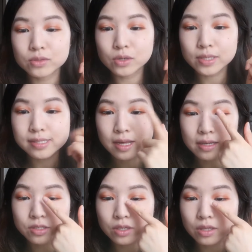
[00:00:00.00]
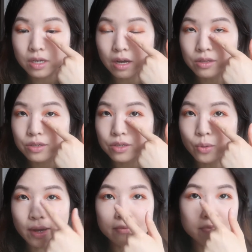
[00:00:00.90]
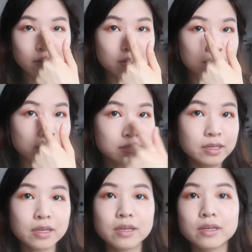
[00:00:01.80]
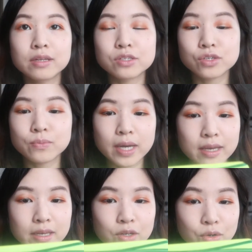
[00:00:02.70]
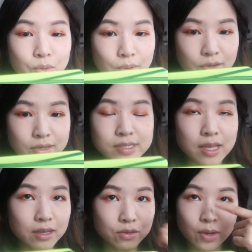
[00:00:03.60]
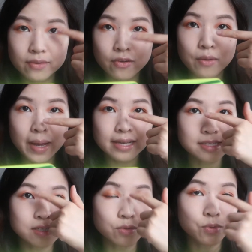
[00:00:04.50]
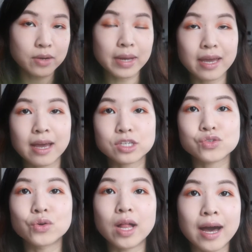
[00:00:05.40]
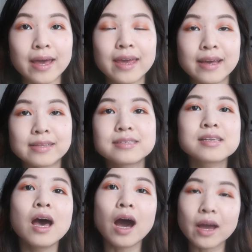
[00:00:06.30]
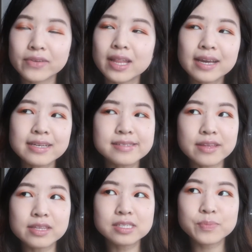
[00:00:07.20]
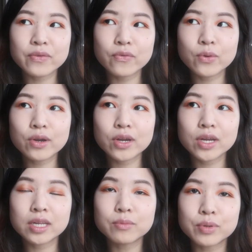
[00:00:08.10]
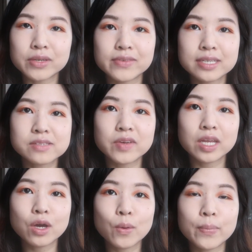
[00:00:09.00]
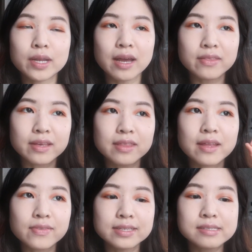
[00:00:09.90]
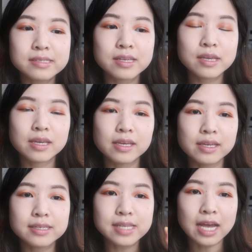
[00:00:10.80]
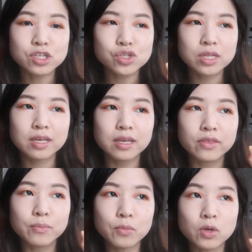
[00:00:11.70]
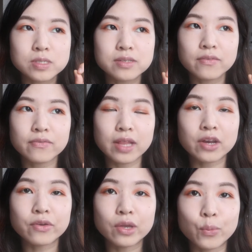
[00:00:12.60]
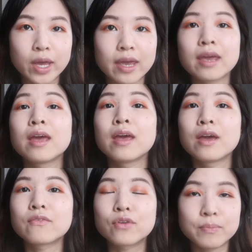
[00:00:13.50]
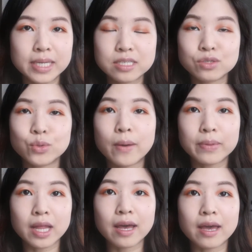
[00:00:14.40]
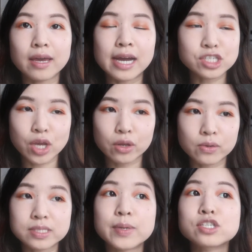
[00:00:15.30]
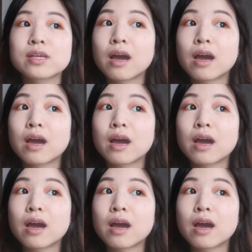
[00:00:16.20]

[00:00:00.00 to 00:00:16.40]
notice that I took the color quite far in to my inner corners, like quite far past where my actual eye ends. I feel like I said this before in a previous video, but I think that this is actually the most flattering way for me to apply eyeshadow, especially